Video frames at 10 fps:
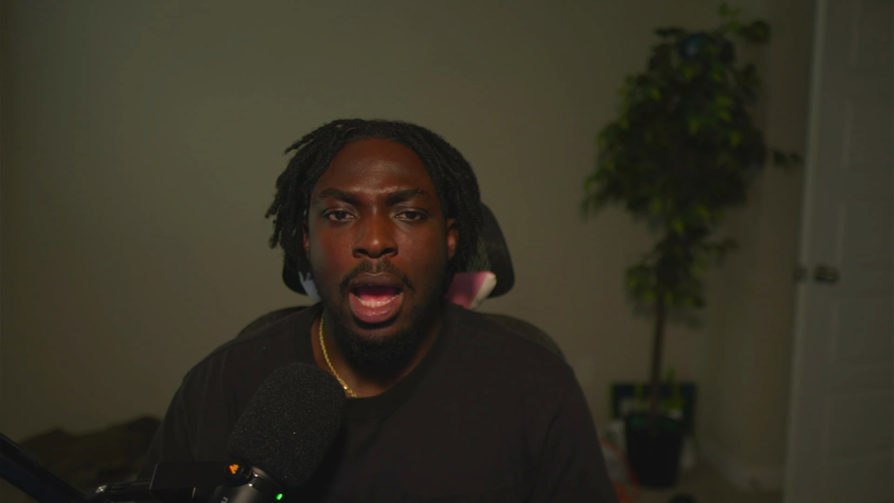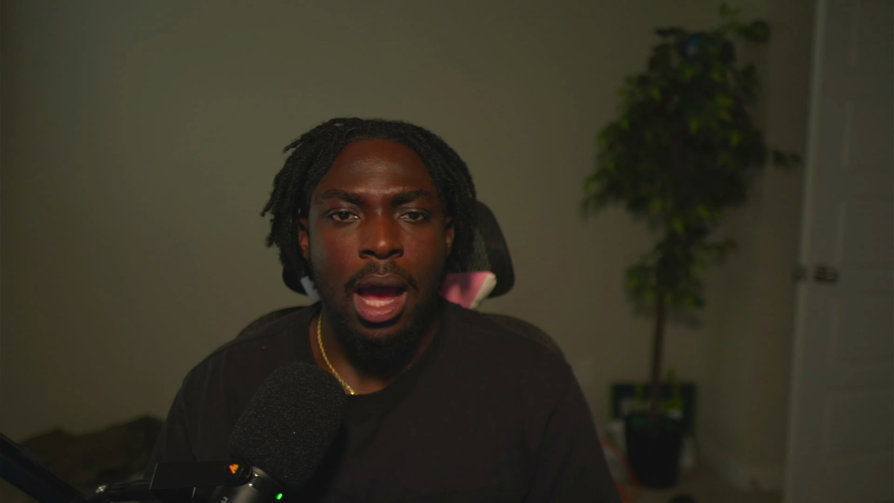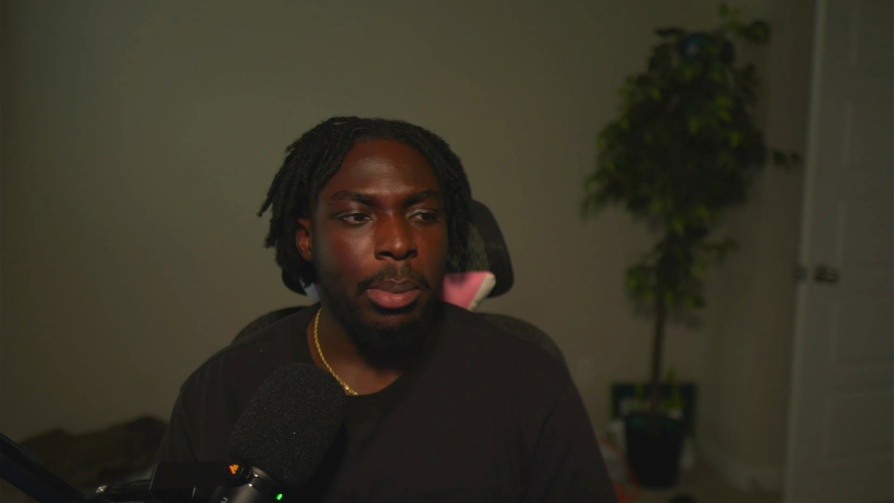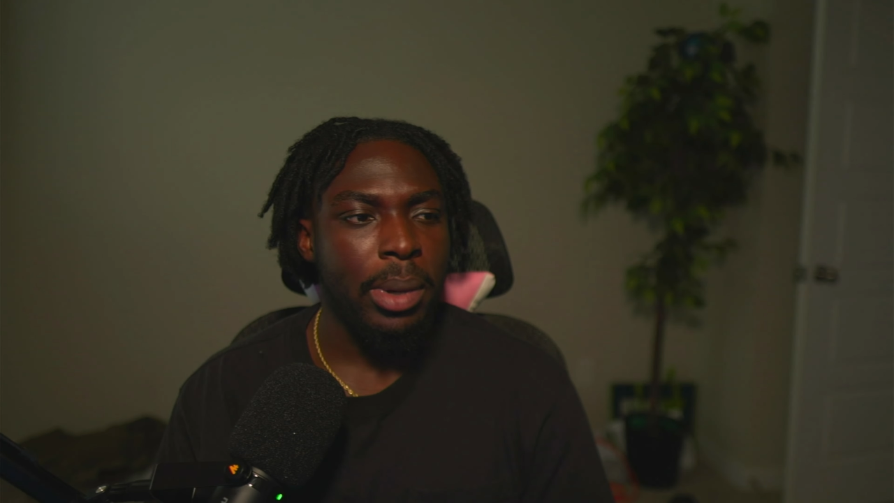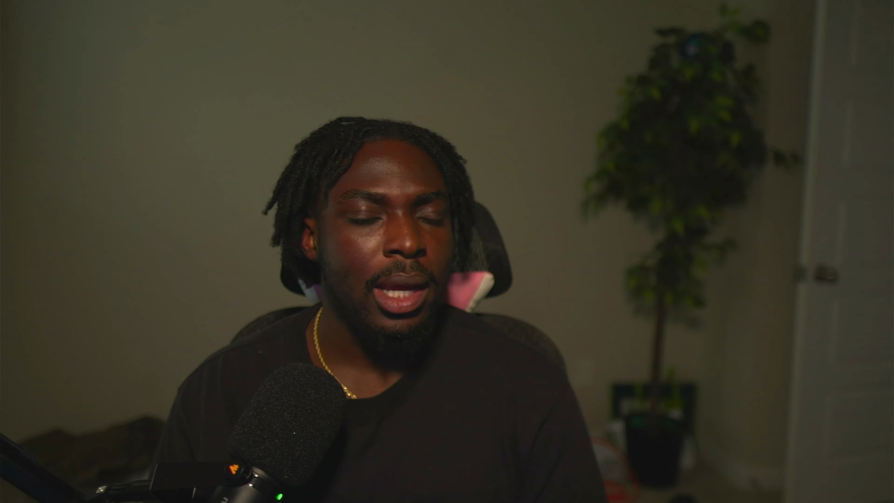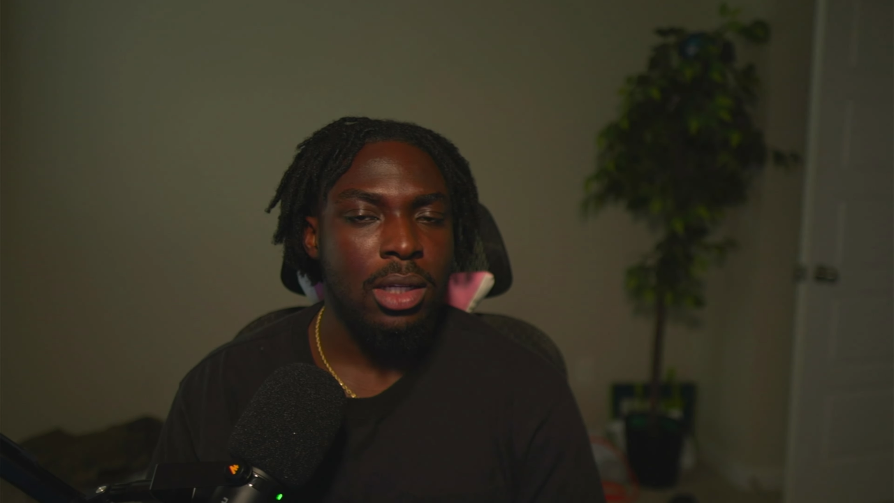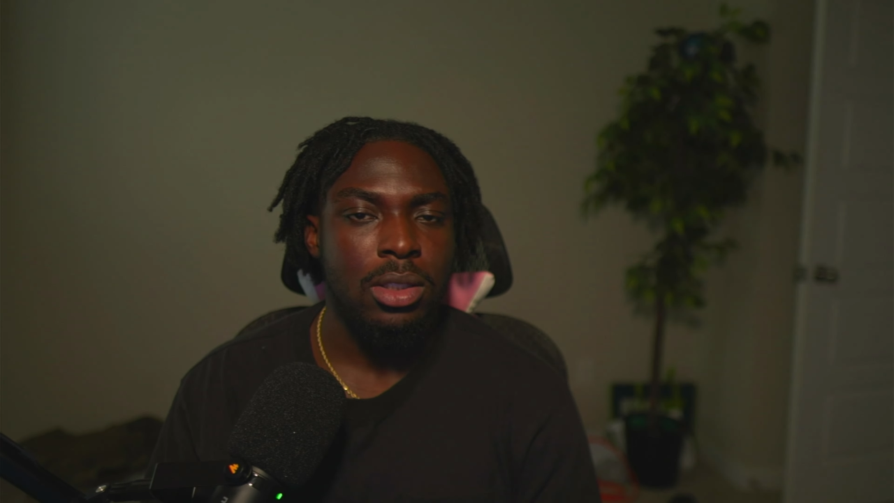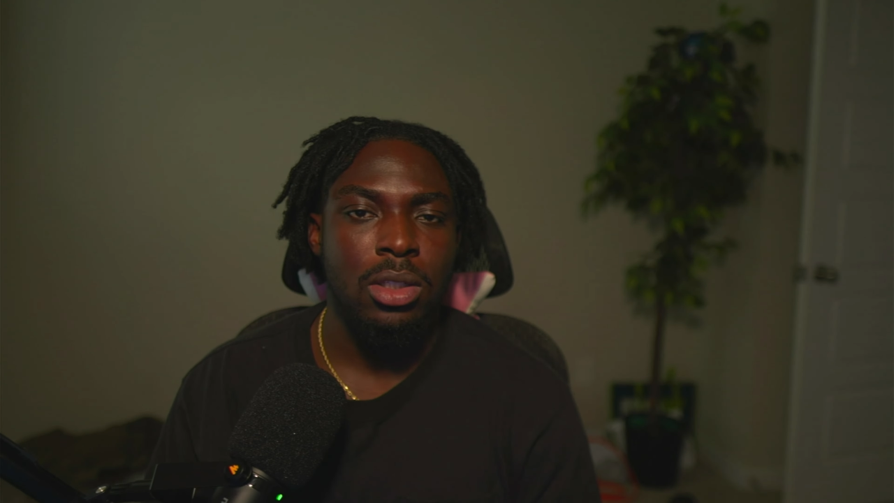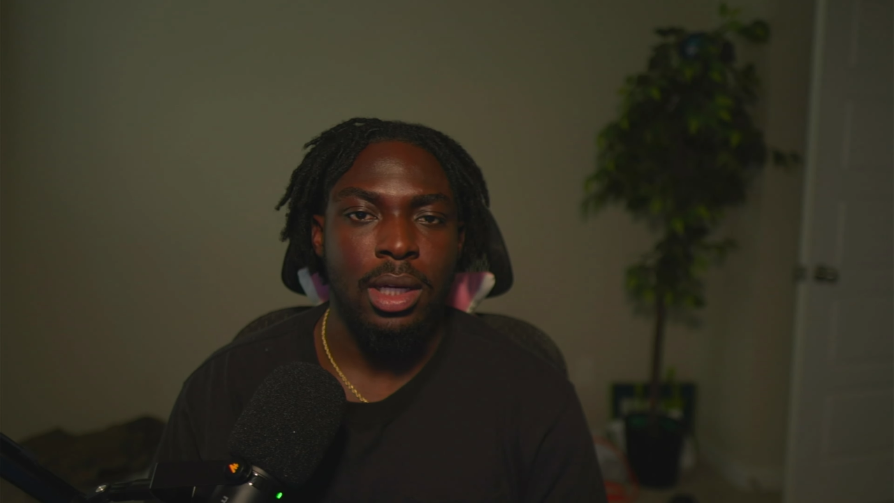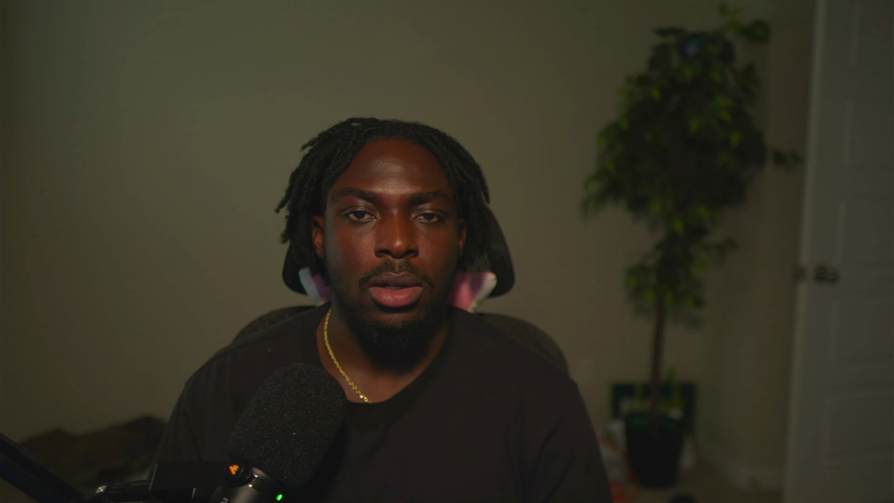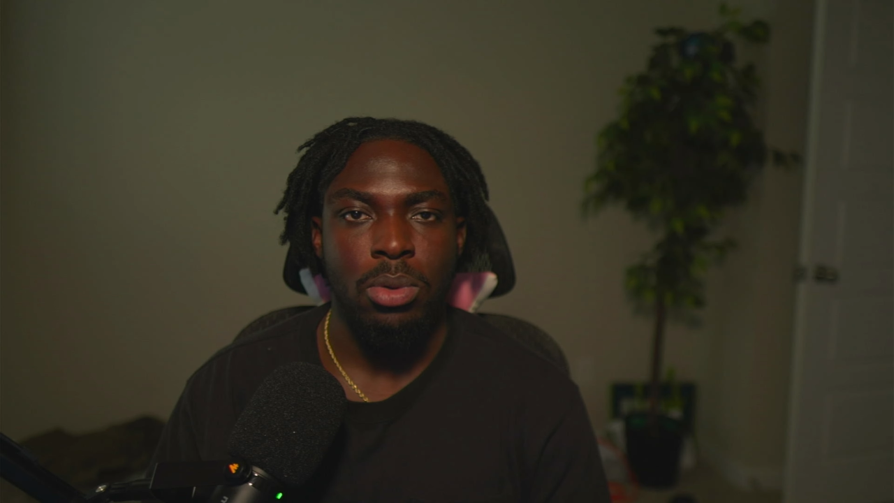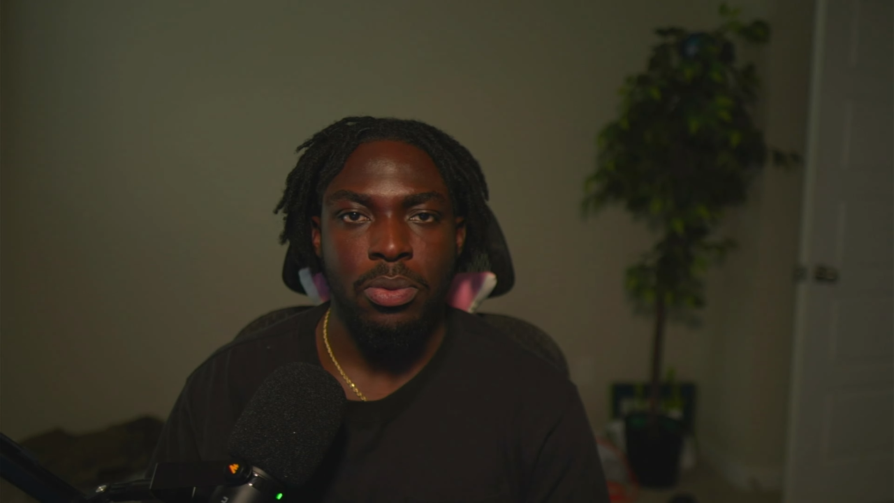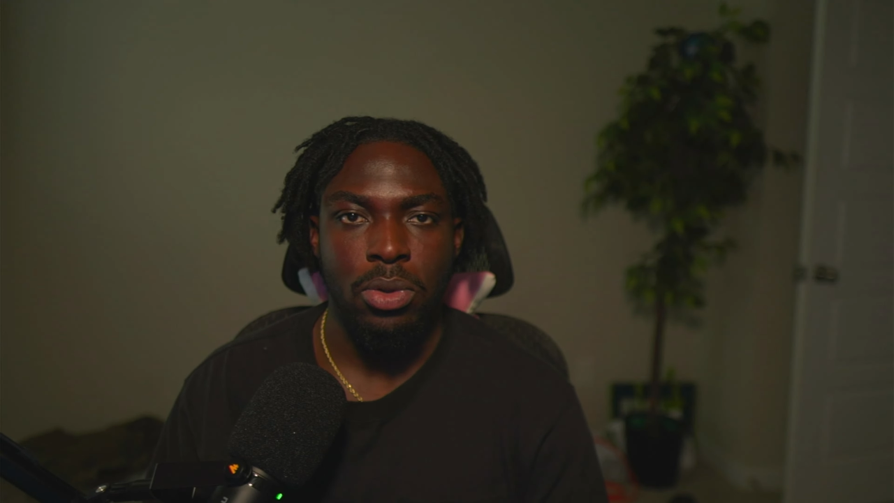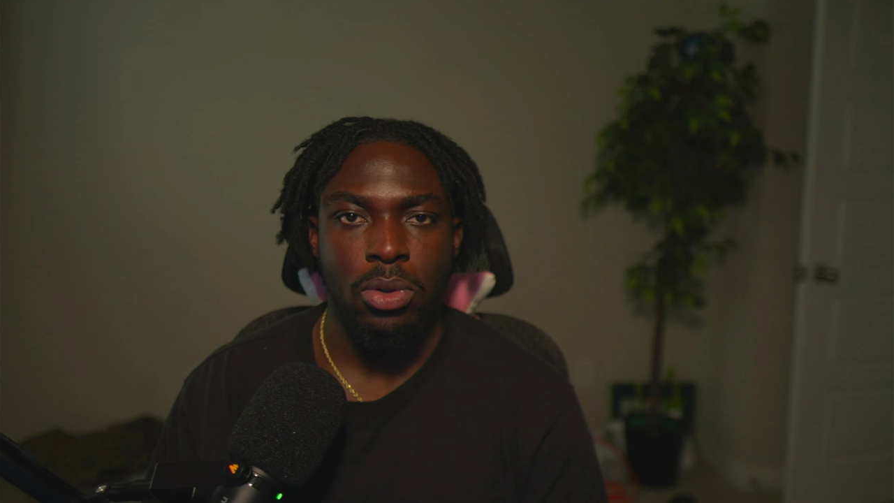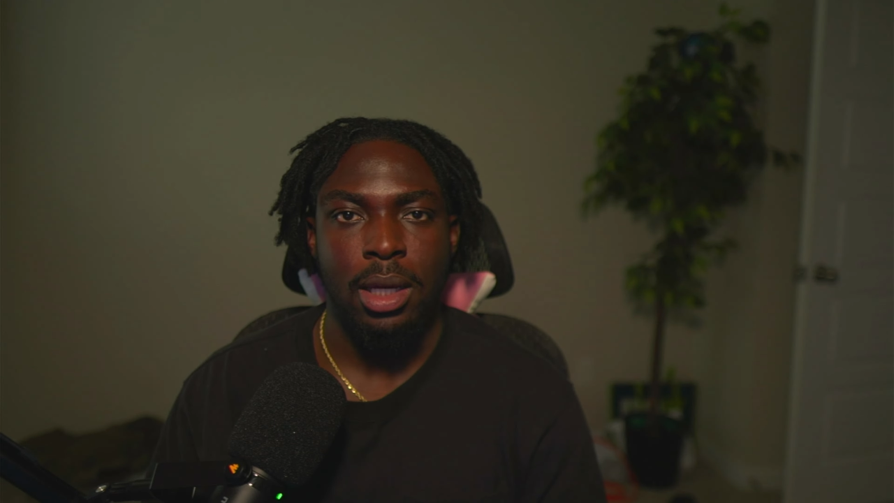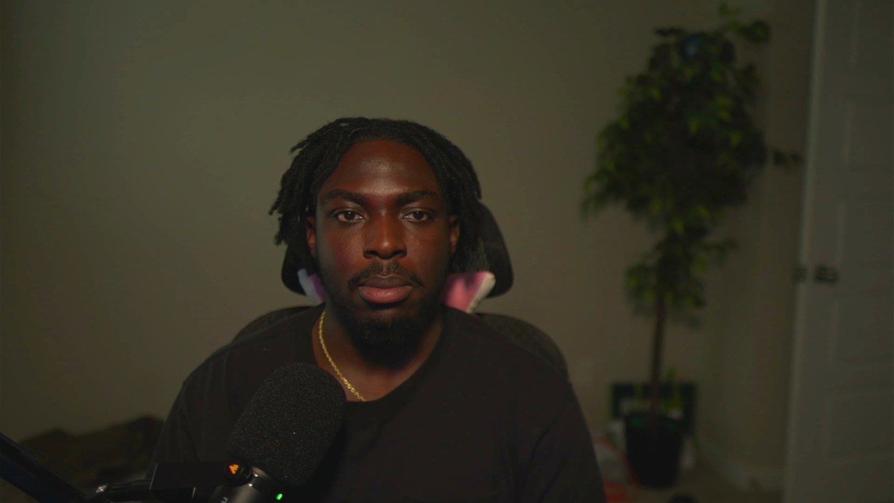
I might actually do like a review of